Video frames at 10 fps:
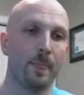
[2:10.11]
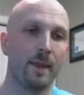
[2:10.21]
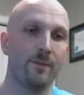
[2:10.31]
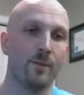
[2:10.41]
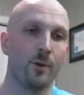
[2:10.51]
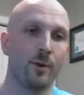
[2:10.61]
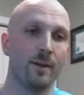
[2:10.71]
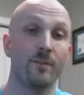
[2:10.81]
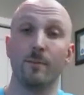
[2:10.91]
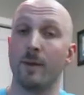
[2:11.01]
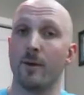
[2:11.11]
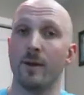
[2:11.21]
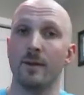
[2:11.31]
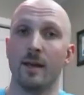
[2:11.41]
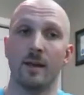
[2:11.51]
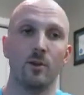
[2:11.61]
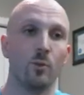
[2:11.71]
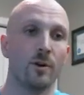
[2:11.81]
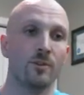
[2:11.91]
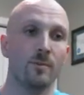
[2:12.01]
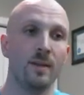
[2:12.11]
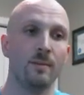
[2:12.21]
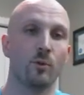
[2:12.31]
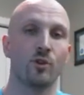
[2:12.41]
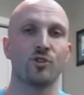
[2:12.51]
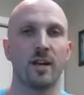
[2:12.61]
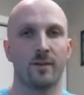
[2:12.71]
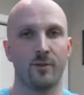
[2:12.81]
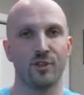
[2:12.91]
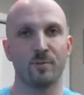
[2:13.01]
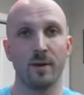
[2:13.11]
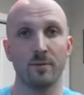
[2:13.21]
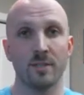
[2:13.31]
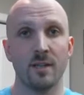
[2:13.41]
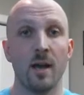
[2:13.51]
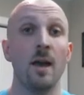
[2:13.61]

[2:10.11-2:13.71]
if you're even married and you want to be more attractive to your spouse,